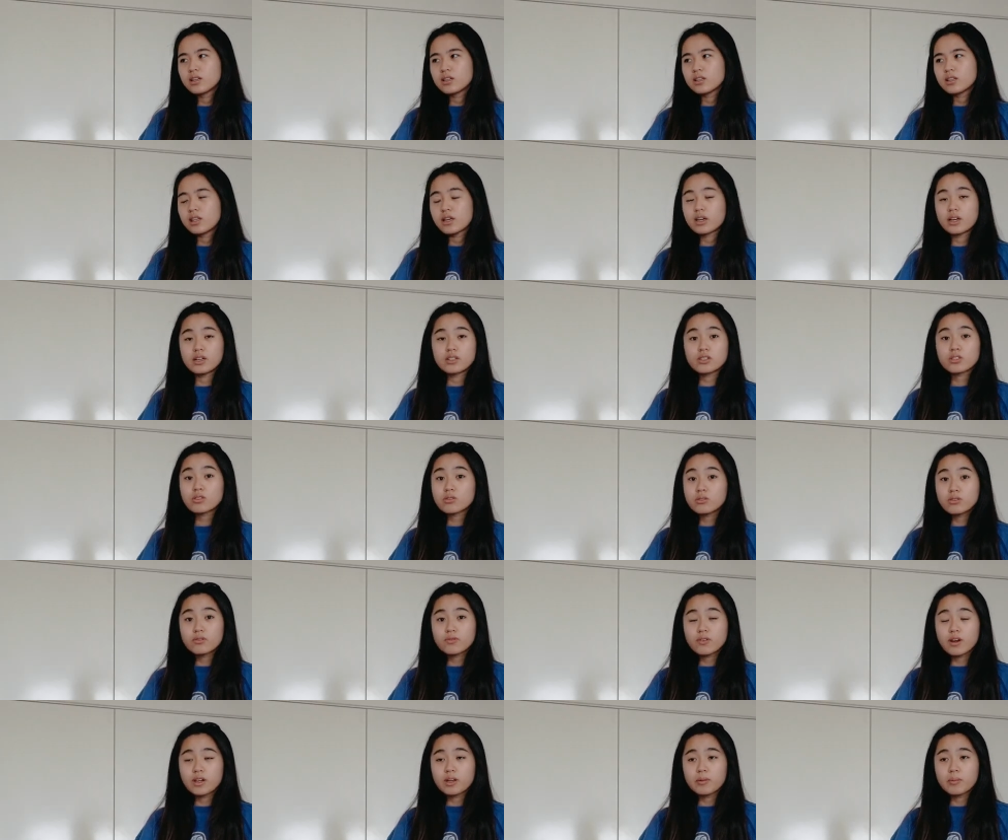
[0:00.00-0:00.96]
Like I just
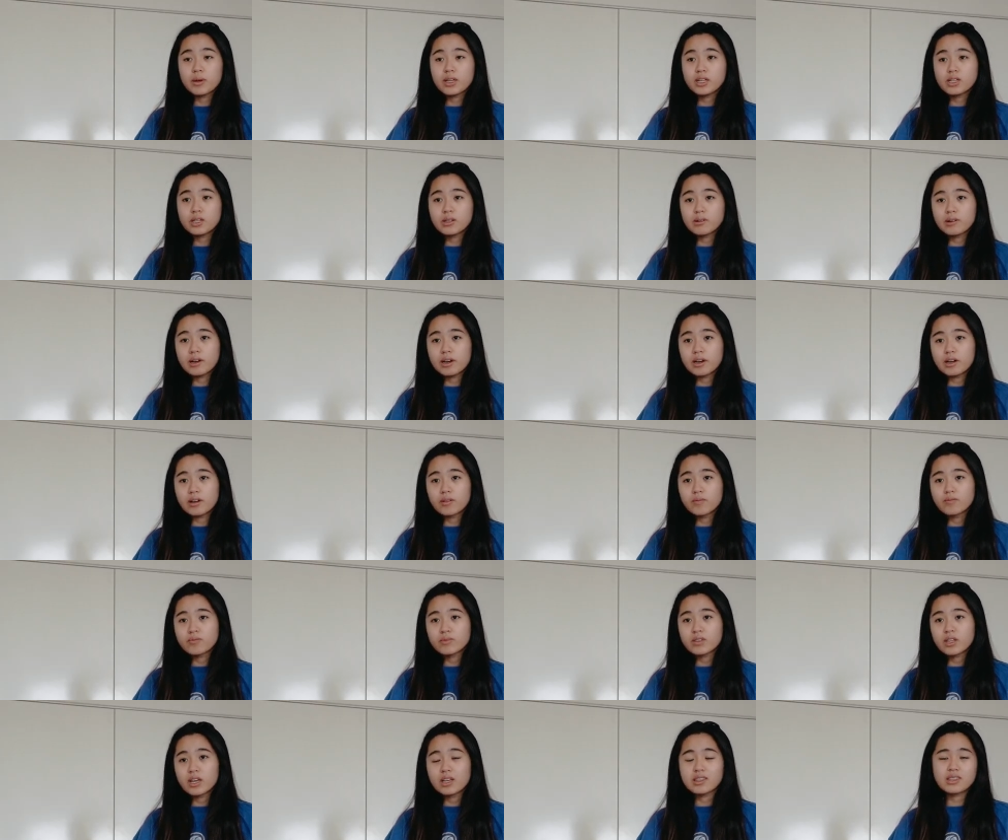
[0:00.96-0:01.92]
couldn't find him anywhere.
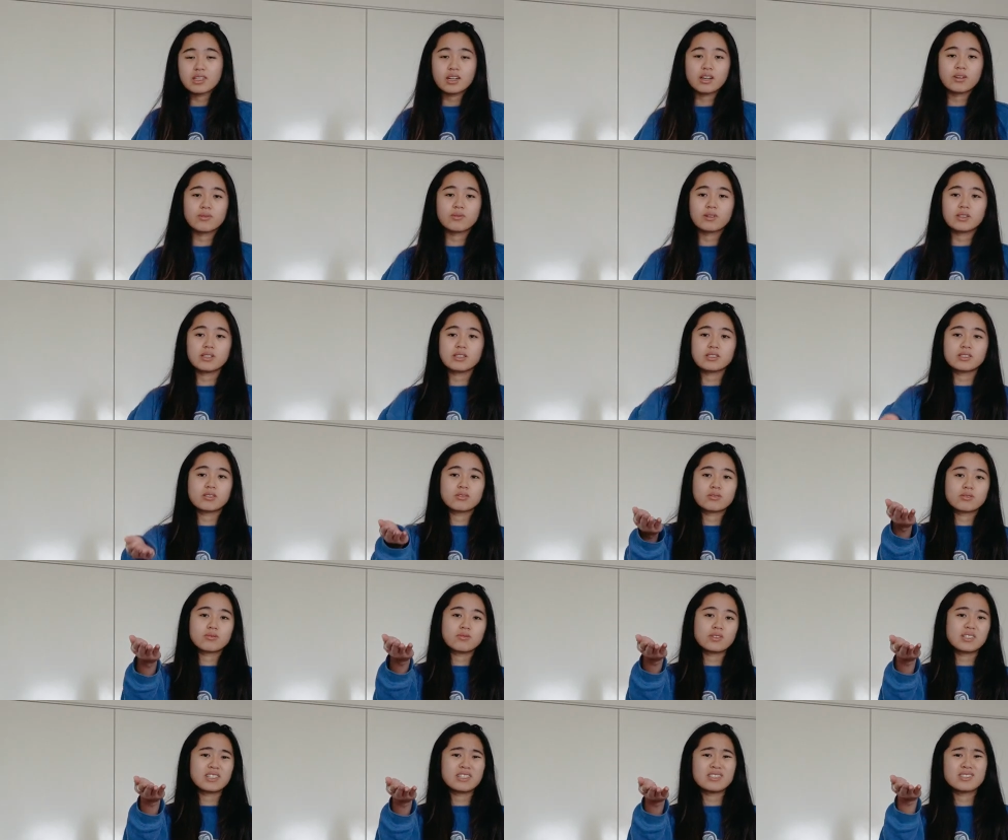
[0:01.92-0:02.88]
And then I realized he
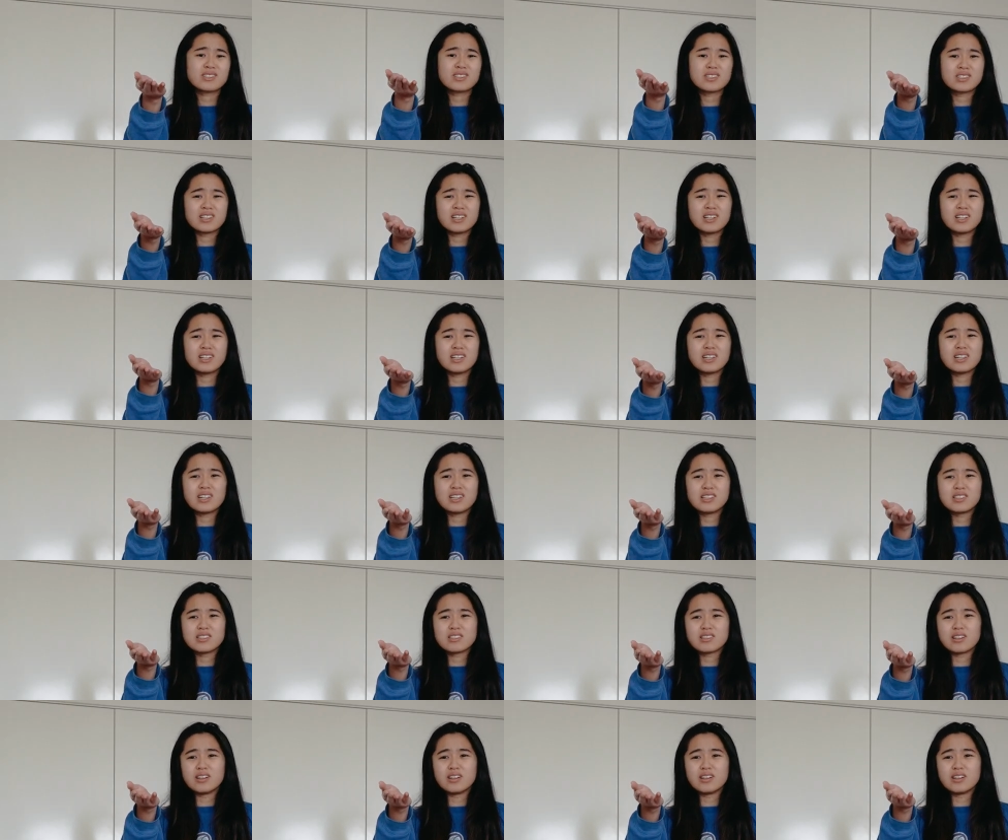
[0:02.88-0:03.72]
was freaking sitting in his,